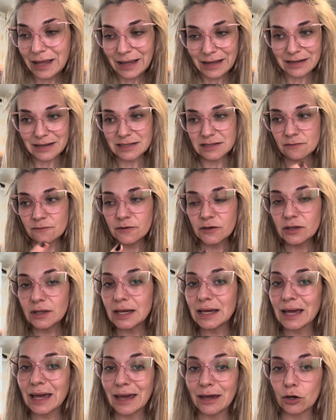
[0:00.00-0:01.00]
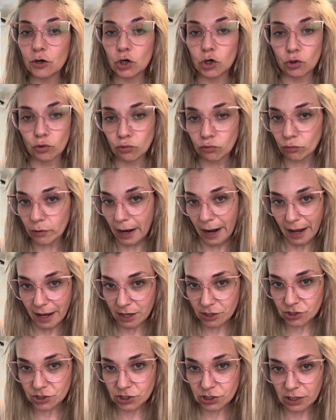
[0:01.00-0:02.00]
It doesn't feel like a
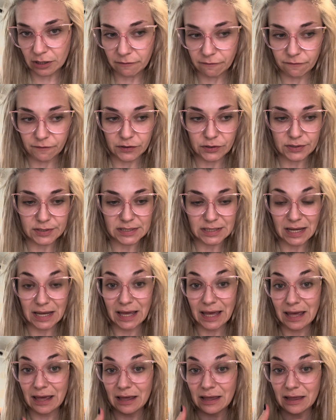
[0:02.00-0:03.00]
crash. It feels like